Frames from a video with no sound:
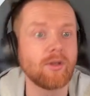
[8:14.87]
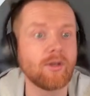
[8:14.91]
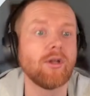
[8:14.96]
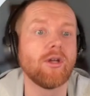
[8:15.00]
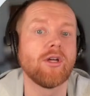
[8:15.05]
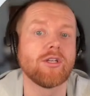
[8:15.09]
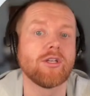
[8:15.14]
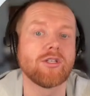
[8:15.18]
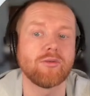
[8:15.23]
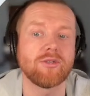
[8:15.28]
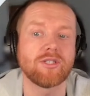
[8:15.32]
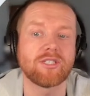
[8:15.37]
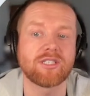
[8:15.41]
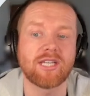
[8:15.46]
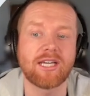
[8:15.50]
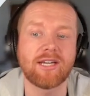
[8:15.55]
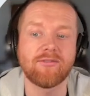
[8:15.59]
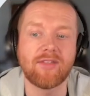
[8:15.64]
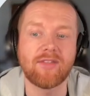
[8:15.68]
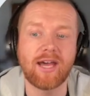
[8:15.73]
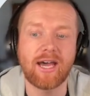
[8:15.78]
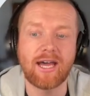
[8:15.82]
So we
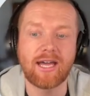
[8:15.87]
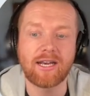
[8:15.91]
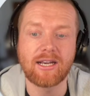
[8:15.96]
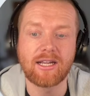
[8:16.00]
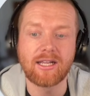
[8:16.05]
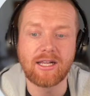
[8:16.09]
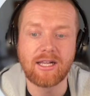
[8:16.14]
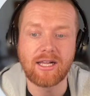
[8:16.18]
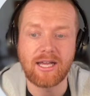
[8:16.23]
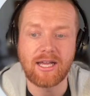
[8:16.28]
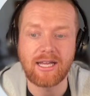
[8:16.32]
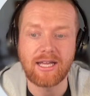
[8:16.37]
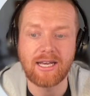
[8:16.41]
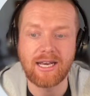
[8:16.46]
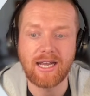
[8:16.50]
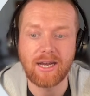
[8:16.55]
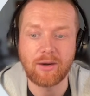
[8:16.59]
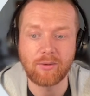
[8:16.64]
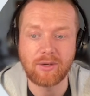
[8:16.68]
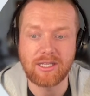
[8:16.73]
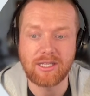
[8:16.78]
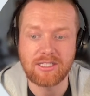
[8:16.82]
save that, and
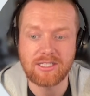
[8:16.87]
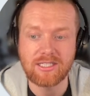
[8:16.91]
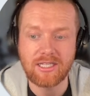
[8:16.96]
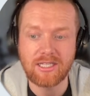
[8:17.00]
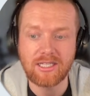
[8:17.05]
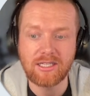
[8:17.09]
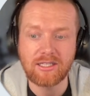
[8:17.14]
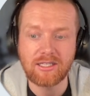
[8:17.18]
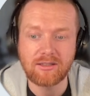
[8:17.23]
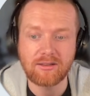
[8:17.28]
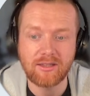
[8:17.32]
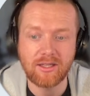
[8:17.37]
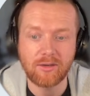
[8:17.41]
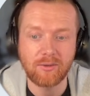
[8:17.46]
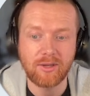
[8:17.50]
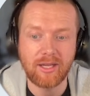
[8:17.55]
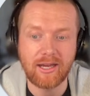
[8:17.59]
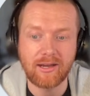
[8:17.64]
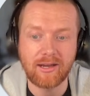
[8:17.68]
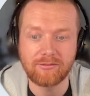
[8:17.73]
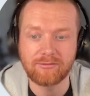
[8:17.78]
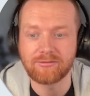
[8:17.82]
now we can see that we
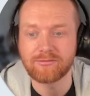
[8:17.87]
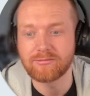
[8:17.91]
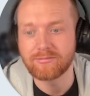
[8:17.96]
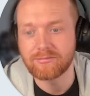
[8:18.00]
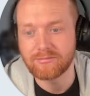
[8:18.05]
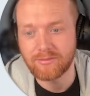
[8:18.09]
have